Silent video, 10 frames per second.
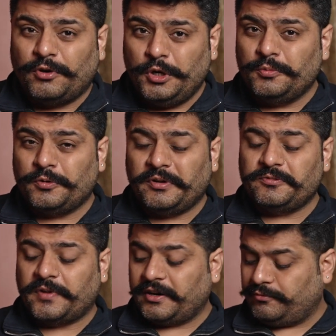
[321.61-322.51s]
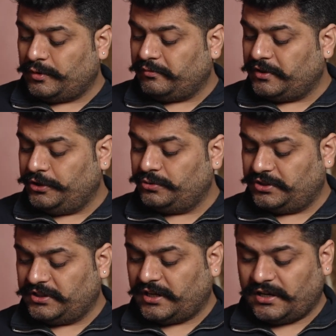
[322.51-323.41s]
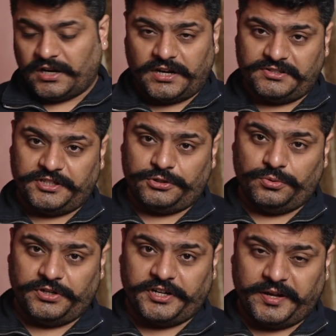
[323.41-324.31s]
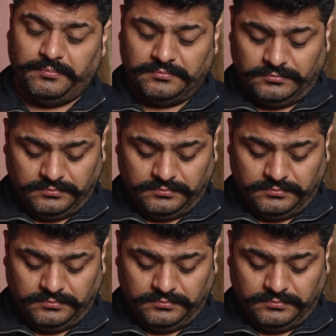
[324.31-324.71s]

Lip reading: volume on my smartphone using the RZ200M,